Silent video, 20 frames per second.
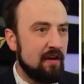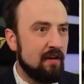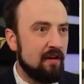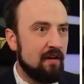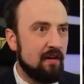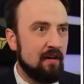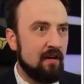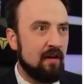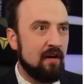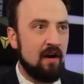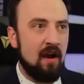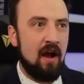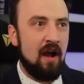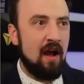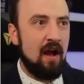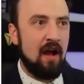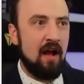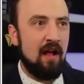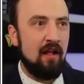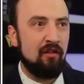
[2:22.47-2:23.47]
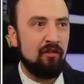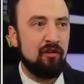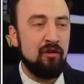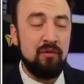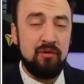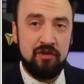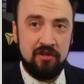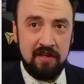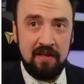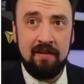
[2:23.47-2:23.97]
here,
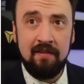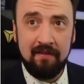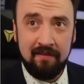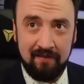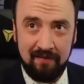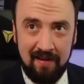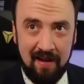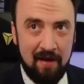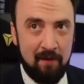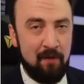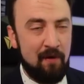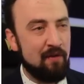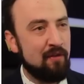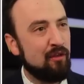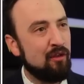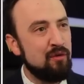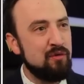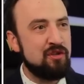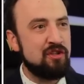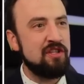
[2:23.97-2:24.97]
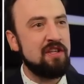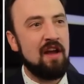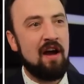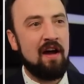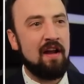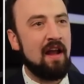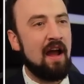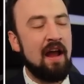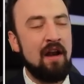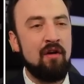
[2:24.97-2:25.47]
Lucy.
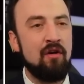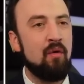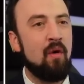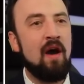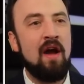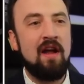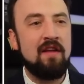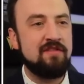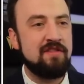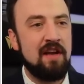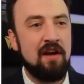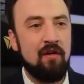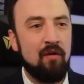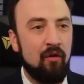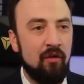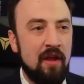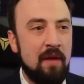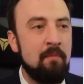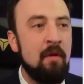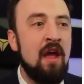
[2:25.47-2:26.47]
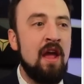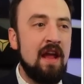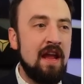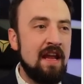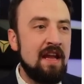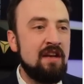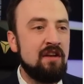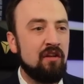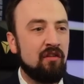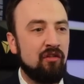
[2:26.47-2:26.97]
Luciana, I don't know why I say her whole name,
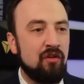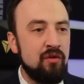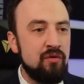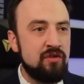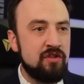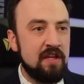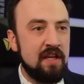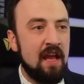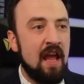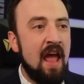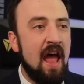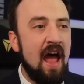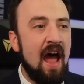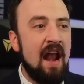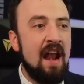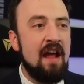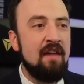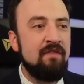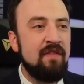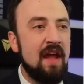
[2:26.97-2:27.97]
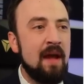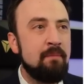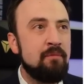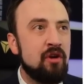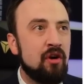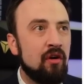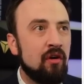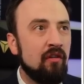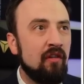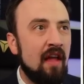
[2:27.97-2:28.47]
into Lucy, and I've
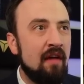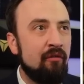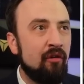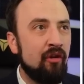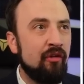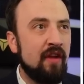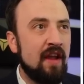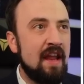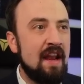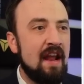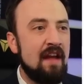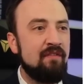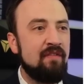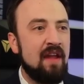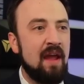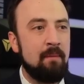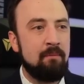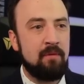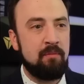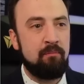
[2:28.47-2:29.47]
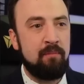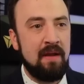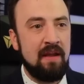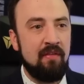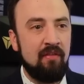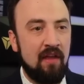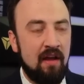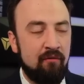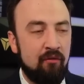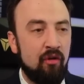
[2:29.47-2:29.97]
kept her leveled and I've kept
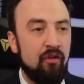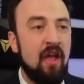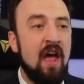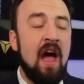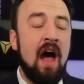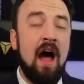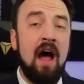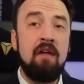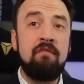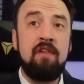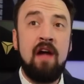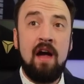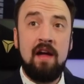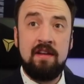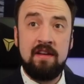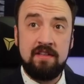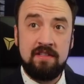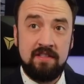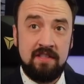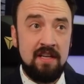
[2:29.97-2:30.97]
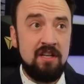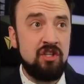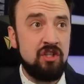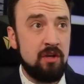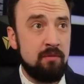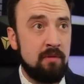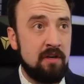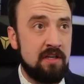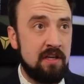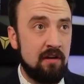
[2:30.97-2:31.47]
Ben leveled. I've gotten
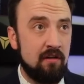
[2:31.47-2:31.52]
ascension